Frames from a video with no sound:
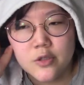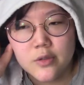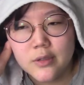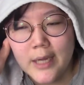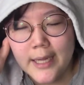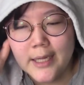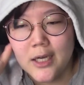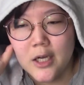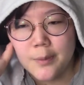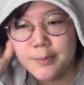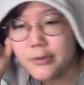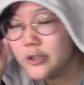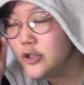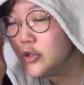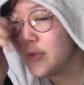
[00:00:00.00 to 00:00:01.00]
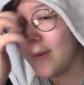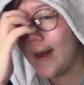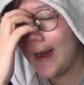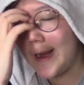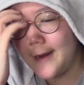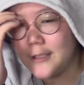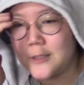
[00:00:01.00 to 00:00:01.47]
like a
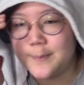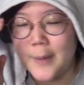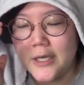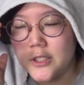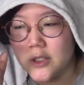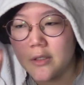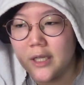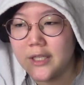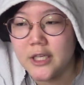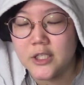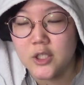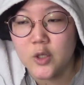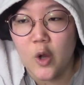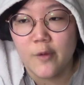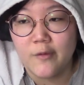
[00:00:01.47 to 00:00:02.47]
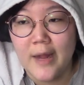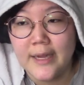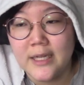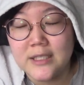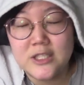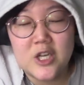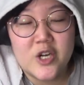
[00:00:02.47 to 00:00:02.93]
Blu-ray special edition of like
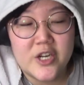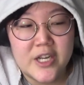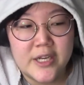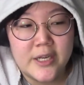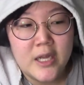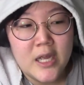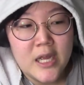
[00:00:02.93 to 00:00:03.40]
a certain